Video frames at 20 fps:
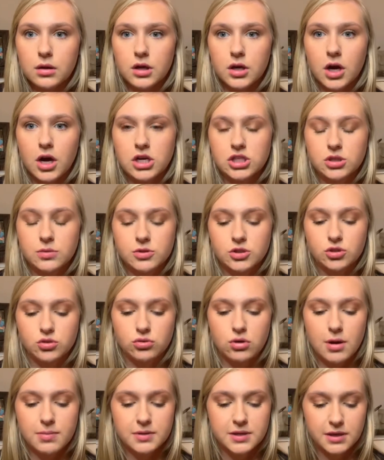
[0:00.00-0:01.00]
gosh, I almost
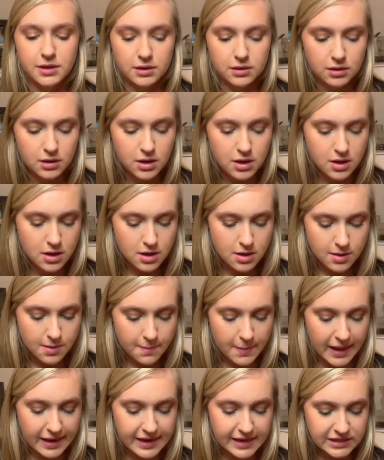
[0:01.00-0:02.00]
dropped it.
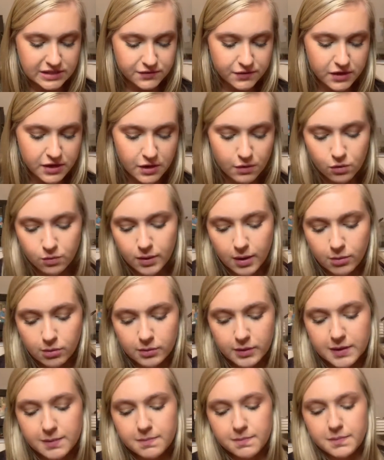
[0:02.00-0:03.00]
My next video will probably